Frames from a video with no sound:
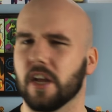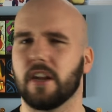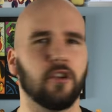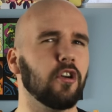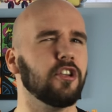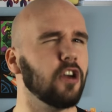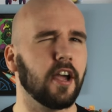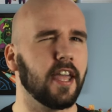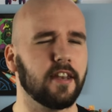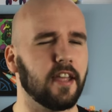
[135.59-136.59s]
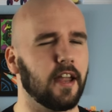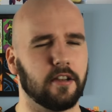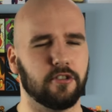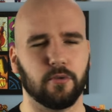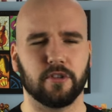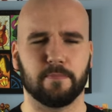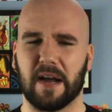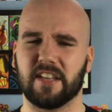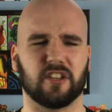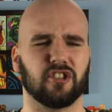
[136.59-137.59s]
not young Indiana Jones
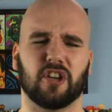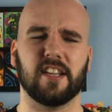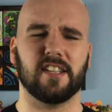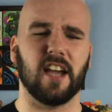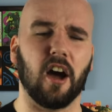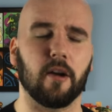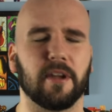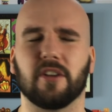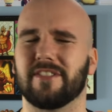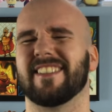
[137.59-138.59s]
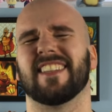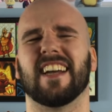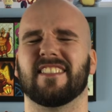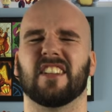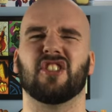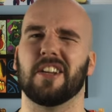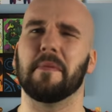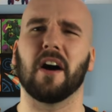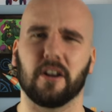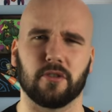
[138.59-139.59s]
buys a shite car because his dad's a cheap
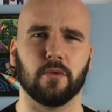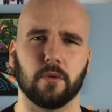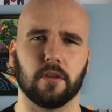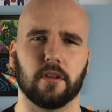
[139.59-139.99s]
arsehole.